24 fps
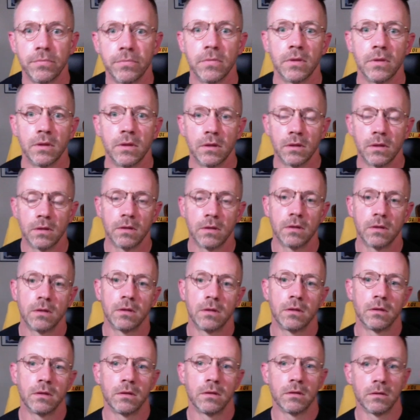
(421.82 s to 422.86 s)

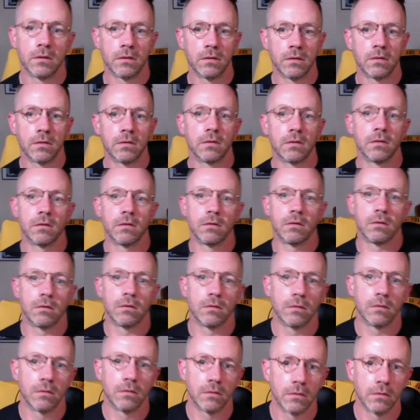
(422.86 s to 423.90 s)

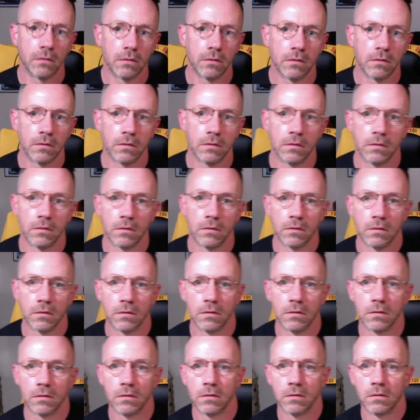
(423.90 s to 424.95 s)

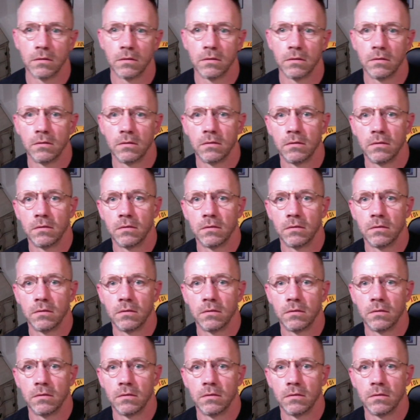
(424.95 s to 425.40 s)
No one is speaking in this clip.